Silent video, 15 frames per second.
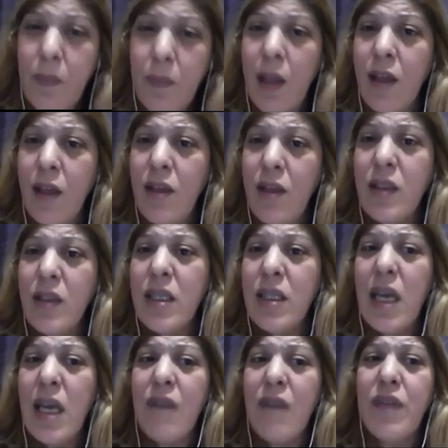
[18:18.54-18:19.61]

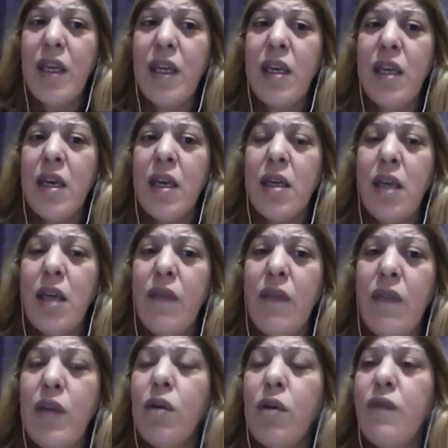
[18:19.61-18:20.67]
CFD give
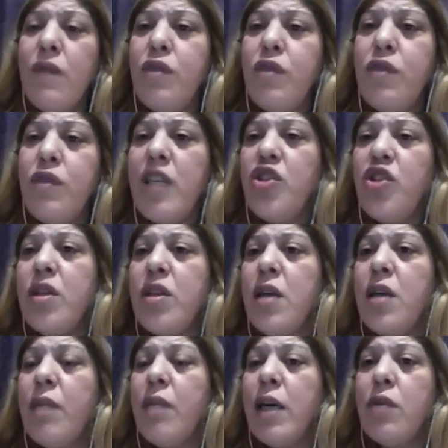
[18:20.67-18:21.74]
you information
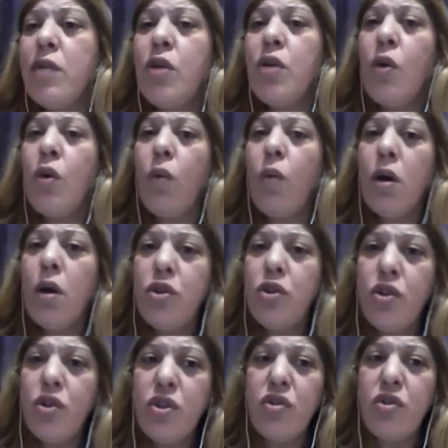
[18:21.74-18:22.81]
about wall shear
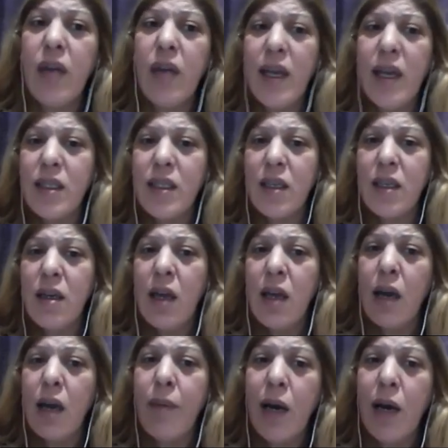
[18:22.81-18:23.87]
stress,
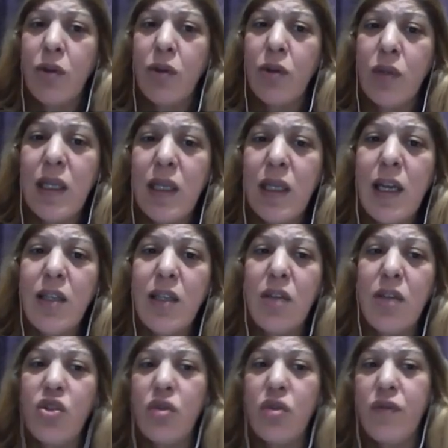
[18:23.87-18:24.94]
about oscillating
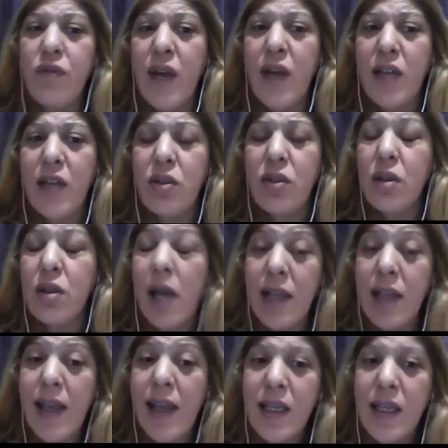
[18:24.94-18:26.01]
shear factor
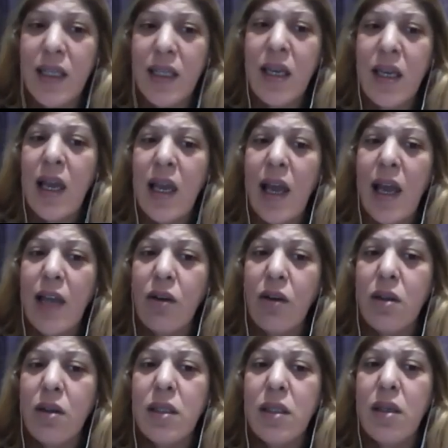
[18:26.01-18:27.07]
index, and
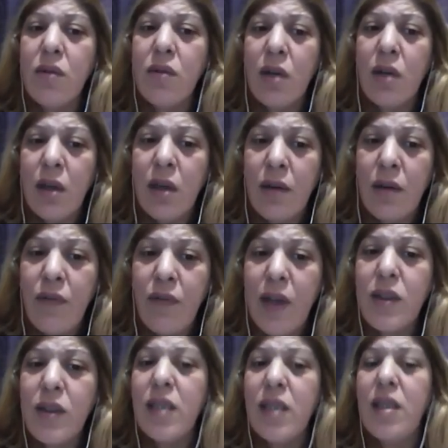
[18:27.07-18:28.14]
also
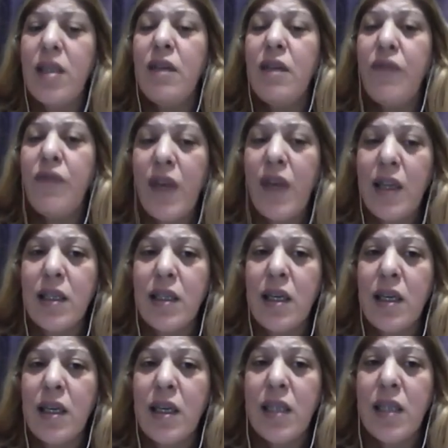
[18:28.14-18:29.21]
velocity fields.
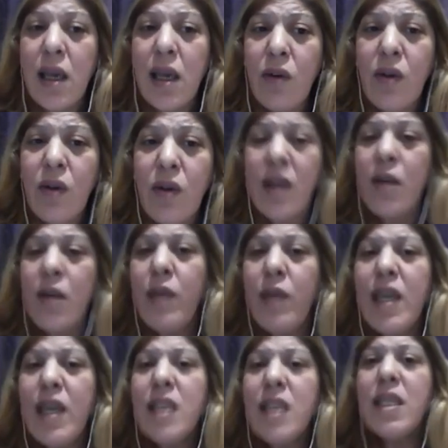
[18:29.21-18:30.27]
So we
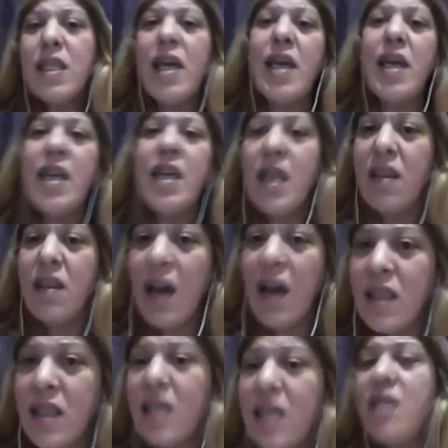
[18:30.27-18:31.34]
can say
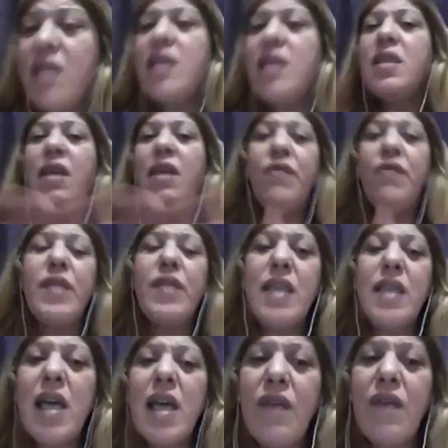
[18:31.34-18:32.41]
that this
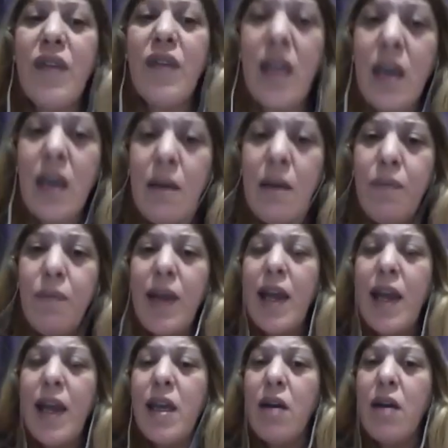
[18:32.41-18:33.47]
CFD
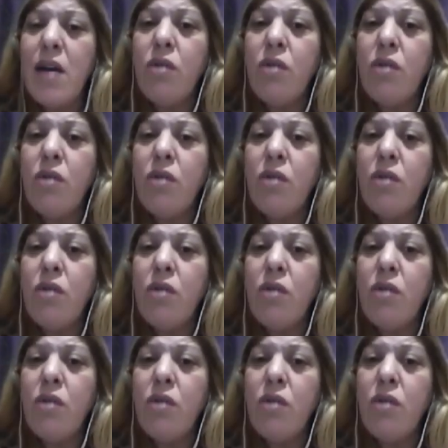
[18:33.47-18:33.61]
play a